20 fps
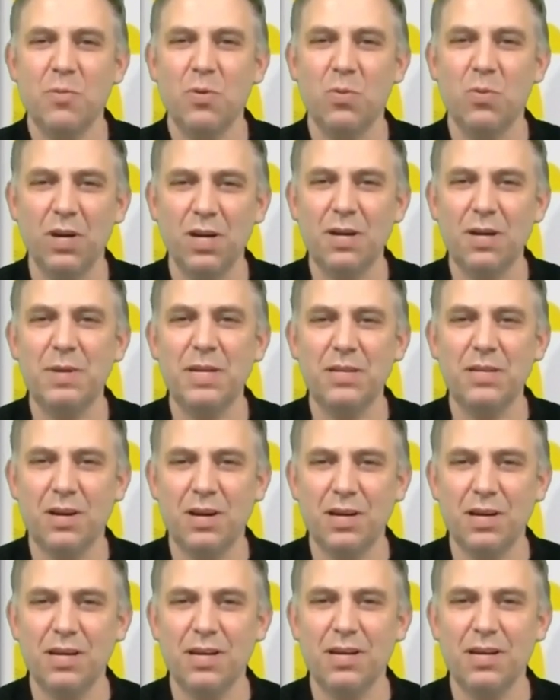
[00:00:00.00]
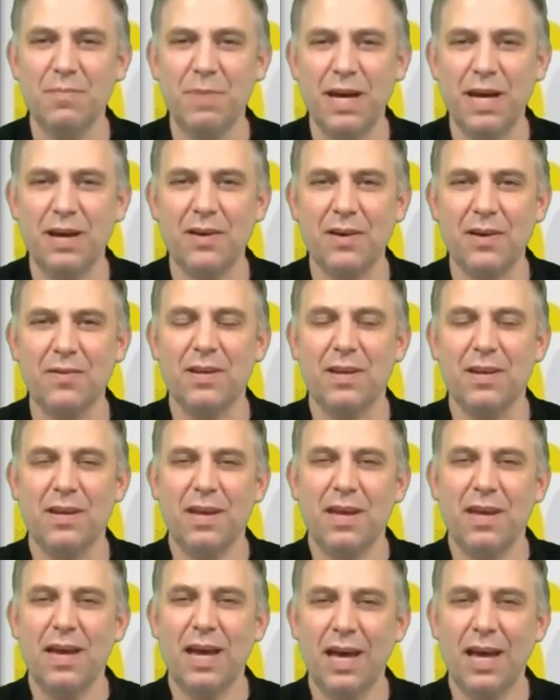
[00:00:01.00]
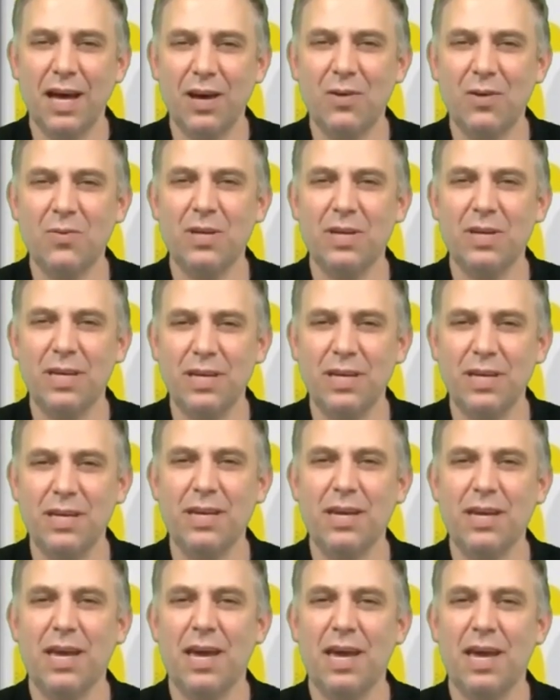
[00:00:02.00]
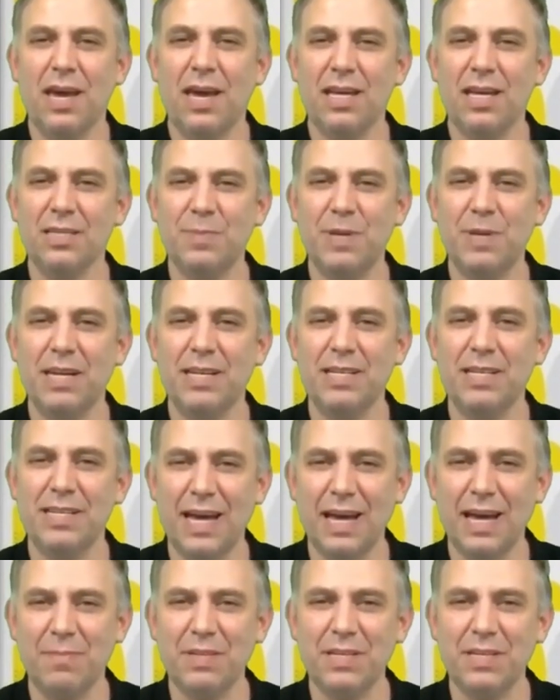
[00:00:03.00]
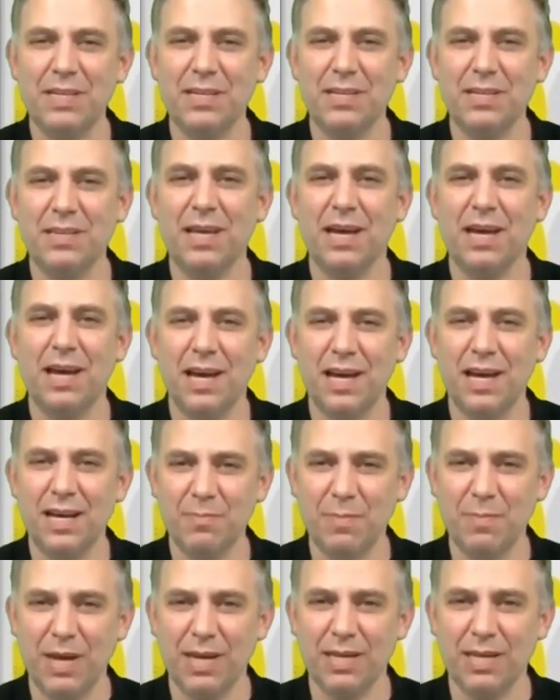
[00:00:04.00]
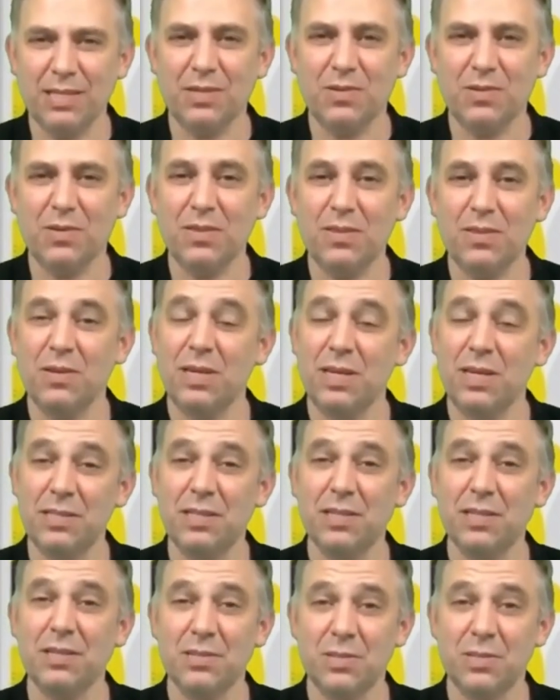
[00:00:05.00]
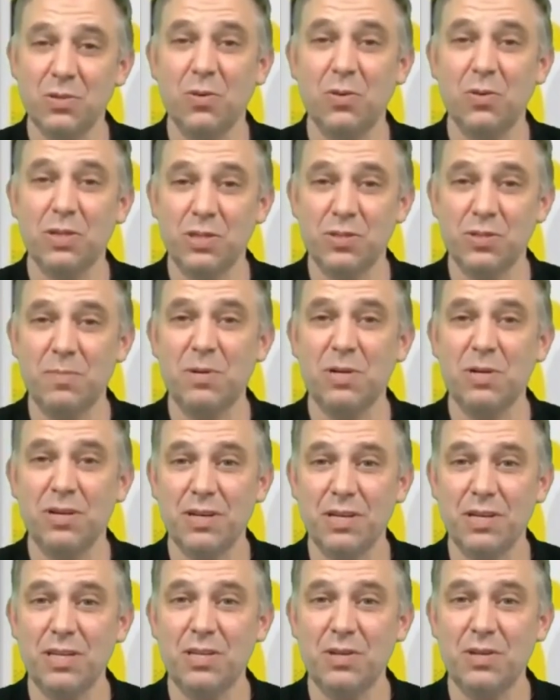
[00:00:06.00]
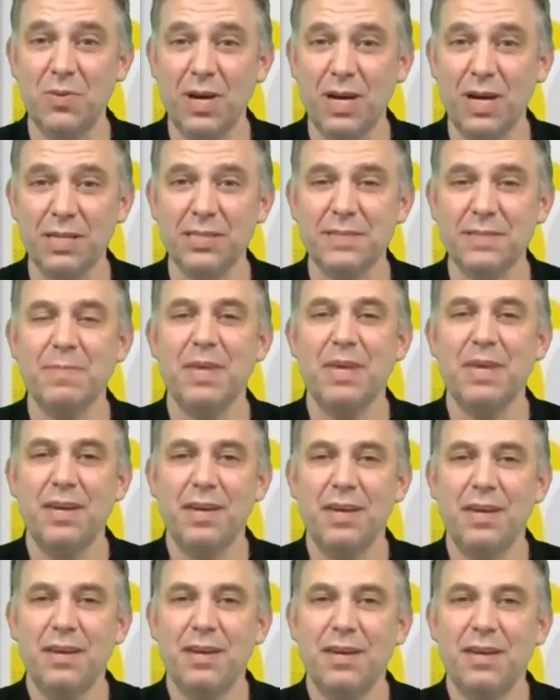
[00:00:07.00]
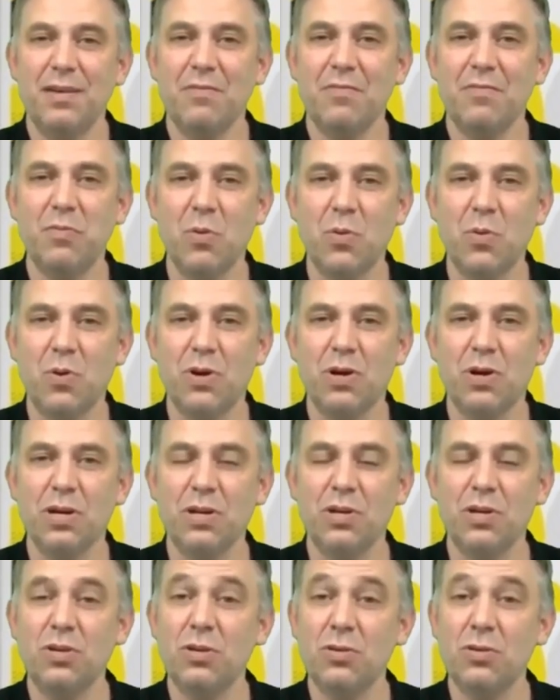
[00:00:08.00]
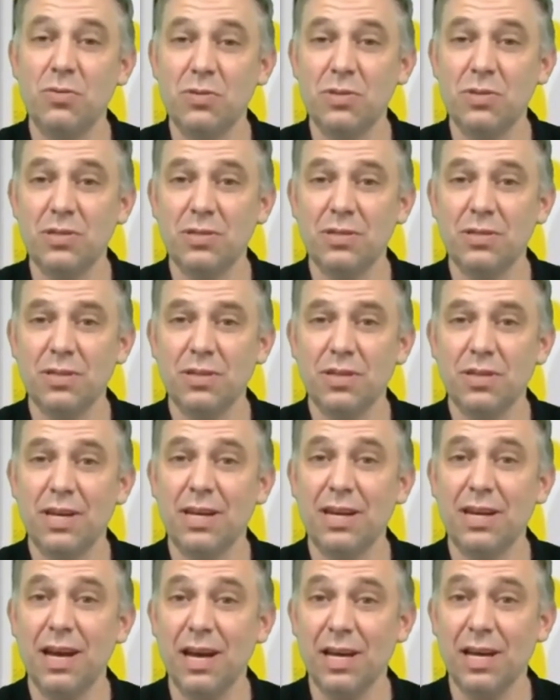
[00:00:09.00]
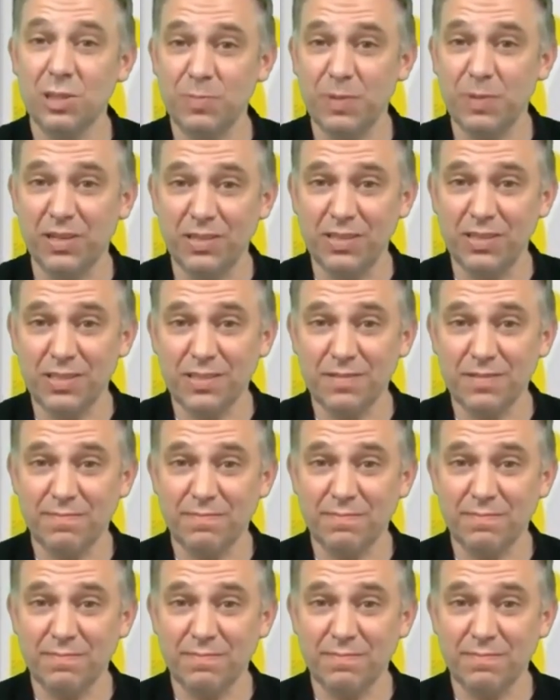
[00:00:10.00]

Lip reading: We're going to be talking about how he has been adapting the Imask. He's the sole distributor in the US for use in hospitals,